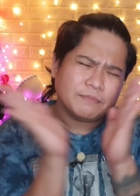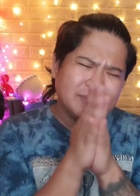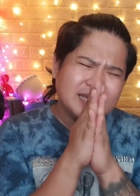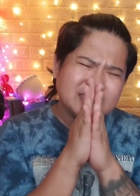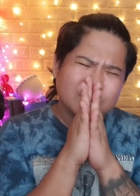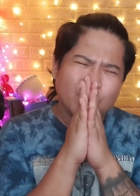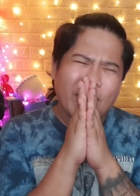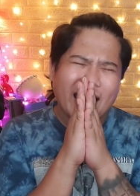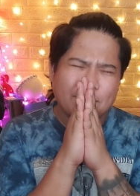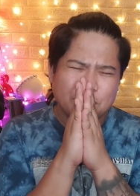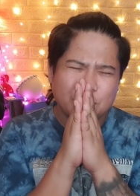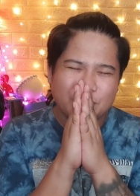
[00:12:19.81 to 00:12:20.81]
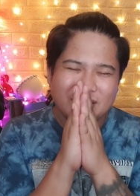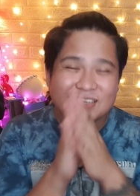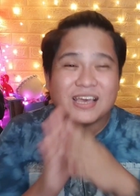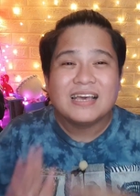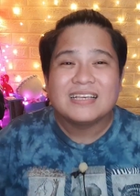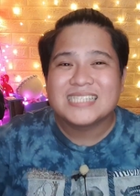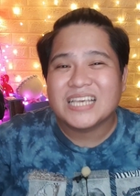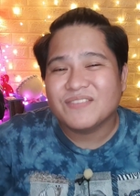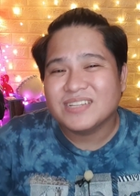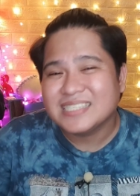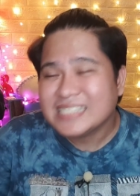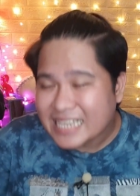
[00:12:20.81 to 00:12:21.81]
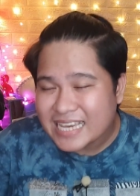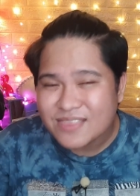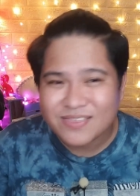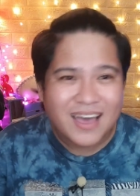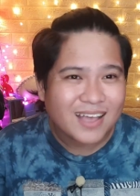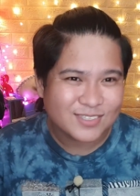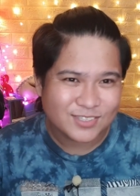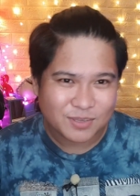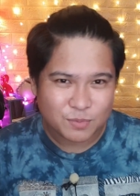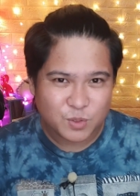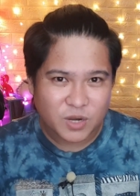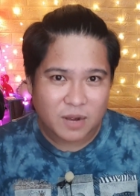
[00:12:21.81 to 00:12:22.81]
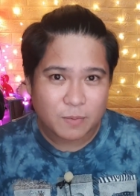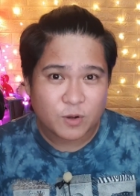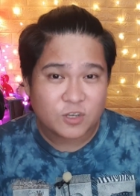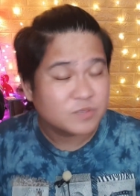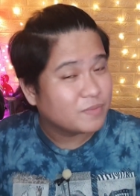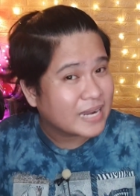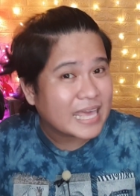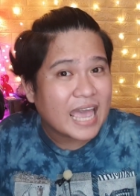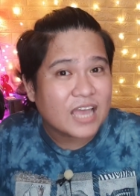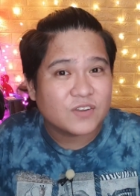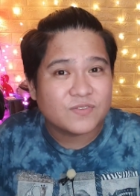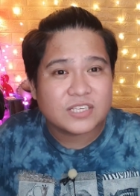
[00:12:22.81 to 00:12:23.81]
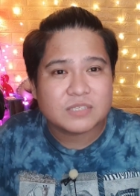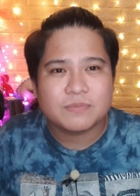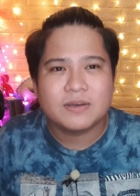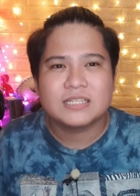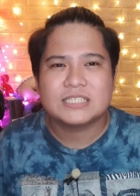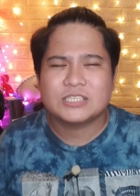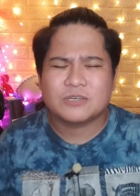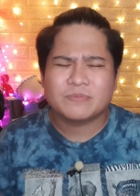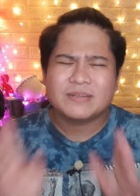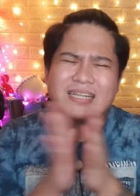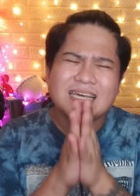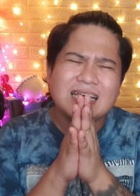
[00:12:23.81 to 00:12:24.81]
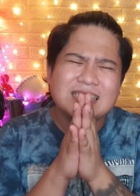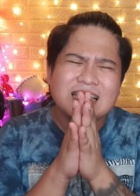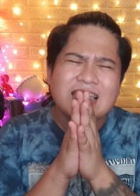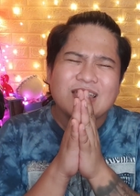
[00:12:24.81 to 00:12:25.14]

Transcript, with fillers: please do help me reach 17,000 subscribers by the end of this month. So please